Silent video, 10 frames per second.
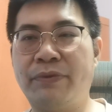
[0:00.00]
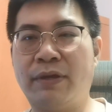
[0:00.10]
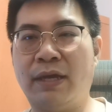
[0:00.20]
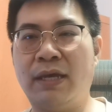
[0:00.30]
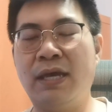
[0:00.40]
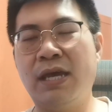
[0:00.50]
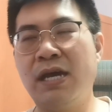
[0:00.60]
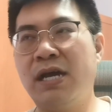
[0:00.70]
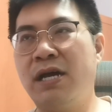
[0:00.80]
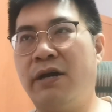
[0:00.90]
Okay,
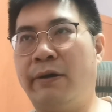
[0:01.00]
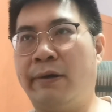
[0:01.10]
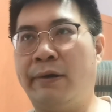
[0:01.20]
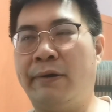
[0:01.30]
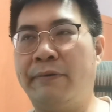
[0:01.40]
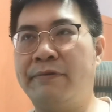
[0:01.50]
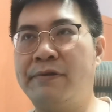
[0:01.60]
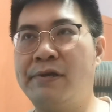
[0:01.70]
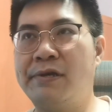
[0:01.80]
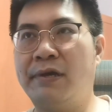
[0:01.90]
uh,
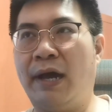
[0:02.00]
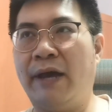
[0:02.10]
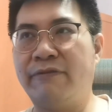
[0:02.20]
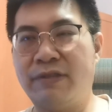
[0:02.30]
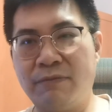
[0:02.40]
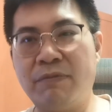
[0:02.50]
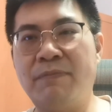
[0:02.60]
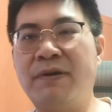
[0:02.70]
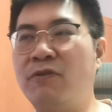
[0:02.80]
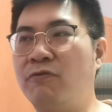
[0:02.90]
I have seen
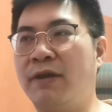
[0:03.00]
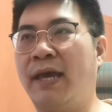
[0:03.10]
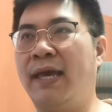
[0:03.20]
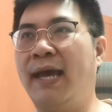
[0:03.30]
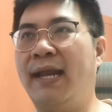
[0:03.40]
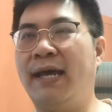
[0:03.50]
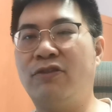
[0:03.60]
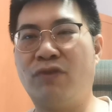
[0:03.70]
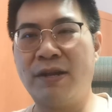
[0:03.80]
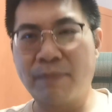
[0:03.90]
people who can get
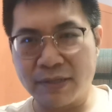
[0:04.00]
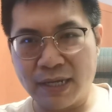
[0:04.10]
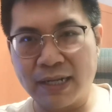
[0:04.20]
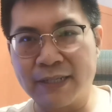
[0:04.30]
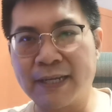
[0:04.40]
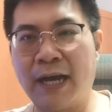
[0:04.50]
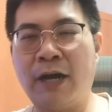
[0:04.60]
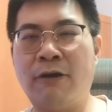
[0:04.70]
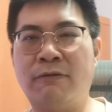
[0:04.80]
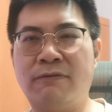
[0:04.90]
like 20%
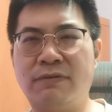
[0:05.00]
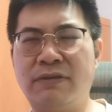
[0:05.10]
discount,